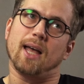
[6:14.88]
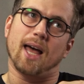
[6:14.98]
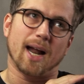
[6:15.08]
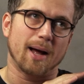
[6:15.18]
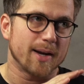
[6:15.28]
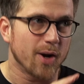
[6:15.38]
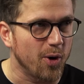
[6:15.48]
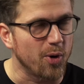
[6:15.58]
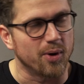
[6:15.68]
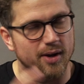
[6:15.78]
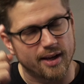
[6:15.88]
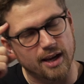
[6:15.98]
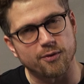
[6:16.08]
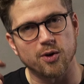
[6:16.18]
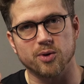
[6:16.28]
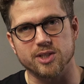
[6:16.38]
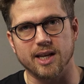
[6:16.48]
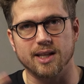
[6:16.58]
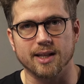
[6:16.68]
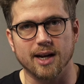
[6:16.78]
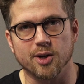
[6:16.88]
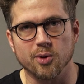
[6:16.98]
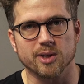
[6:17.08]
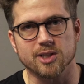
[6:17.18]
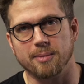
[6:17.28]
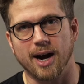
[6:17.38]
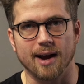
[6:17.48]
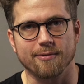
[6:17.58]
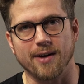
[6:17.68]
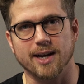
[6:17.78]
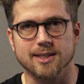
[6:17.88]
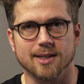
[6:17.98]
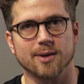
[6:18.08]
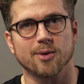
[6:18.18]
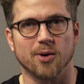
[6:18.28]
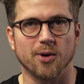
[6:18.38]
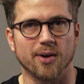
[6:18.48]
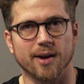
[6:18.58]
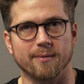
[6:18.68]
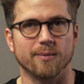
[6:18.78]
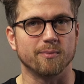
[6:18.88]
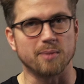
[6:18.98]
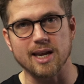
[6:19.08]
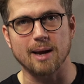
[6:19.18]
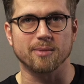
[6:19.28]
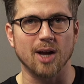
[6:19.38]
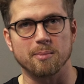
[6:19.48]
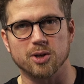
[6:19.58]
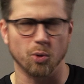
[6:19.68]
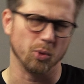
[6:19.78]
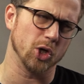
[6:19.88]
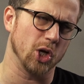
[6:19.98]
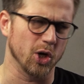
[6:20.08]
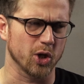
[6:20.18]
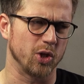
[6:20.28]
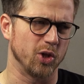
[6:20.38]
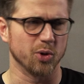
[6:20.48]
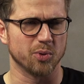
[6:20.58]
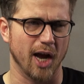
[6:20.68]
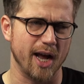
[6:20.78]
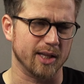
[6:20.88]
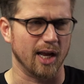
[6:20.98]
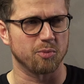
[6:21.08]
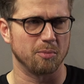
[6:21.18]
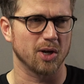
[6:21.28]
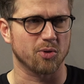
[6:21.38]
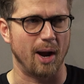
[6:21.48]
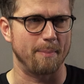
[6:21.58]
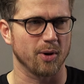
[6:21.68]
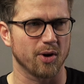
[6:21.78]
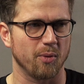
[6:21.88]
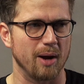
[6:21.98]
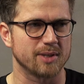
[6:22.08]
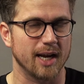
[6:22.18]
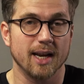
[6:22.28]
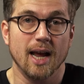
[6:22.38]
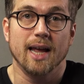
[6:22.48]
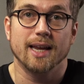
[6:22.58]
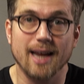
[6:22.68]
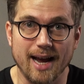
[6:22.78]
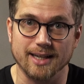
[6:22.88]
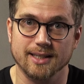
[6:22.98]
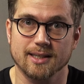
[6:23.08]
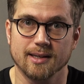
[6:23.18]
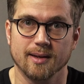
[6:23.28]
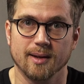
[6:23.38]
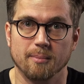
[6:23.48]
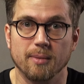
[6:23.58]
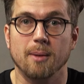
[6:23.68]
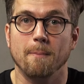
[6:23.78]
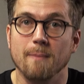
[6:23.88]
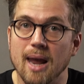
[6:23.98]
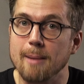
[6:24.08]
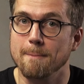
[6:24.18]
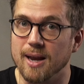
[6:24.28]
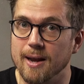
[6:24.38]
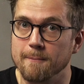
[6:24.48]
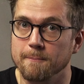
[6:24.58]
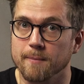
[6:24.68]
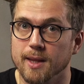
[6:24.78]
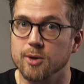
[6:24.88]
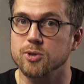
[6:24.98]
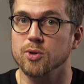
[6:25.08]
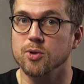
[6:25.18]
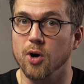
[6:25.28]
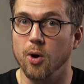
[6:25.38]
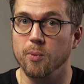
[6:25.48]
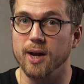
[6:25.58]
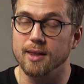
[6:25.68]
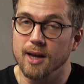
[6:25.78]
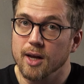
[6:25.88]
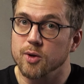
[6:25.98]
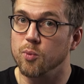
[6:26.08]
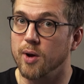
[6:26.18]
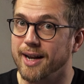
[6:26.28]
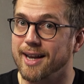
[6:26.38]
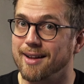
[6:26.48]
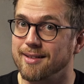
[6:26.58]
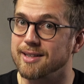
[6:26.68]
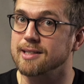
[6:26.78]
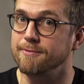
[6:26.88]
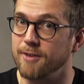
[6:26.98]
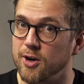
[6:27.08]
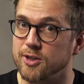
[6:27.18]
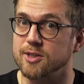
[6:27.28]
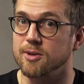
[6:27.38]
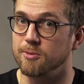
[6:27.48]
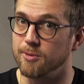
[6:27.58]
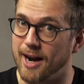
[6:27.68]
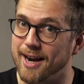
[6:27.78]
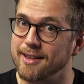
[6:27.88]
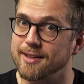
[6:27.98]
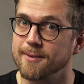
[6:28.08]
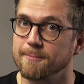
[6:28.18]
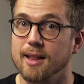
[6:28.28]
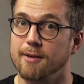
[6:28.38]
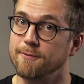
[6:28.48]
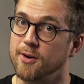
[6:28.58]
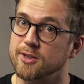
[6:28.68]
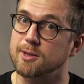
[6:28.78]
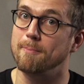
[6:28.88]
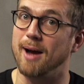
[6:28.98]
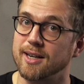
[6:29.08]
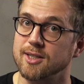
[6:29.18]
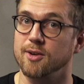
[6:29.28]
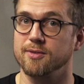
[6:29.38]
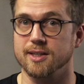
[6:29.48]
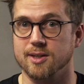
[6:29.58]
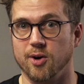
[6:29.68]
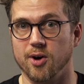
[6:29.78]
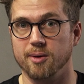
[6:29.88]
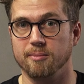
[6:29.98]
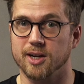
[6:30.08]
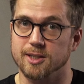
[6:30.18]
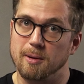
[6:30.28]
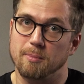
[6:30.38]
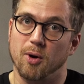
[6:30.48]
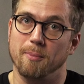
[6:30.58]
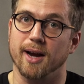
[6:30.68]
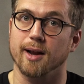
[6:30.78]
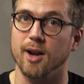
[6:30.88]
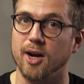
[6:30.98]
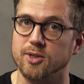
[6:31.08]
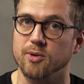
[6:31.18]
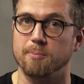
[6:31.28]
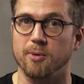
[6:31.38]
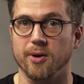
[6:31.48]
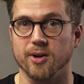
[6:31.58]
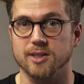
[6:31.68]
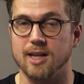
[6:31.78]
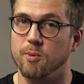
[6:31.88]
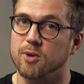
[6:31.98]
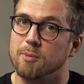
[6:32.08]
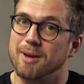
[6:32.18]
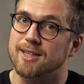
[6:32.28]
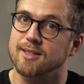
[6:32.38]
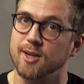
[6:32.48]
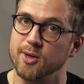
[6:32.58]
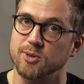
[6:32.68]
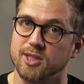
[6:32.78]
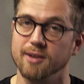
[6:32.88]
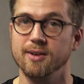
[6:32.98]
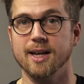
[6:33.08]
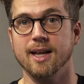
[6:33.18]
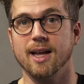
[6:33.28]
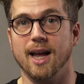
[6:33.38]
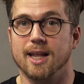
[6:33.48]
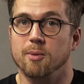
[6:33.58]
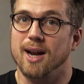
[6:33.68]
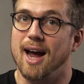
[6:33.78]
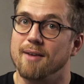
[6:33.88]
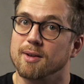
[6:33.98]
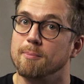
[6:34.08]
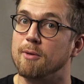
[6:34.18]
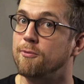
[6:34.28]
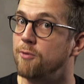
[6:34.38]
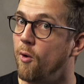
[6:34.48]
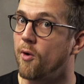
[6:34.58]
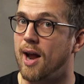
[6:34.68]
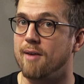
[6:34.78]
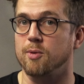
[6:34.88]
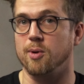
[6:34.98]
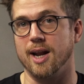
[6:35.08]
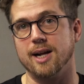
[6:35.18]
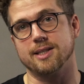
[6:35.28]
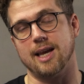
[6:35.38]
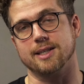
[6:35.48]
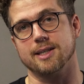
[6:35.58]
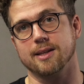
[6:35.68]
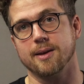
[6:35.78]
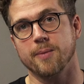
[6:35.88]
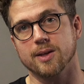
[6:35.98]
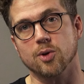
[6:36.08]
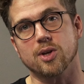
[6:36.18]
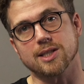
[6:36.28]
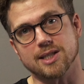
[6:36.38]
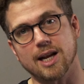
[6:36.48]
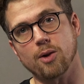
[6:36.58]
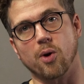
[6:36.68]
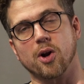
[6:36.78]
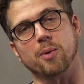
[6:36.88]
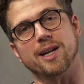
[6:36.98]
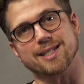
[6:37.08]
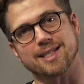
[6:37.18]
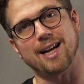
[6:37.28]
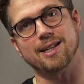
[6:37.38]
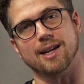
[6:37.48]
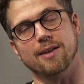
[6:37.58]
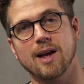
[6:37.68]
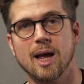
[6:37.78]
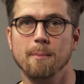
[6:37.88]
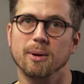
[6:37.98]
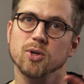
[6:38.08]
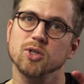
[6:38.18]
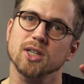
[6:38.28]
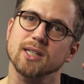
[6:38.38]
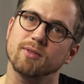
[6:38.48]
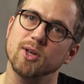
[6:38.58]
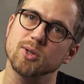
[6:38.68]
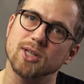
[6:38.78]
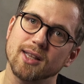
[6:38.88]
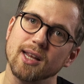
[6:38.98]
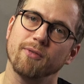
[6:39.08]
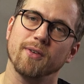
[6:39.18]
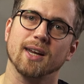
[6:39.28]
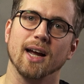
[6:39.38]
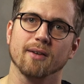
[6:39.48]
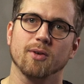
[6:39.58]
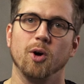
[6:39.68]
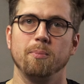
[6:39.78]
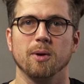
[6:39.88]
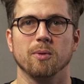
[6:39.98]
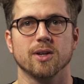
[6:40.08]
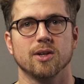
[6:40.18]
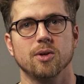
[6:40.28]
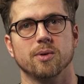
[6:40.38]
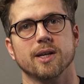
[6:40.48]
And I know if you're sitting there doing some high fashion or BMW, we cannot do that. That would be crappy on our website. Yes, but maybe you should go with, you want to get this first, right? The first batch of this car, because people are buying luxury products, they want to be exclusive and they want to have it before everyone else has it. So you can still work with incentive, but you just have to use a different kind of copy when you do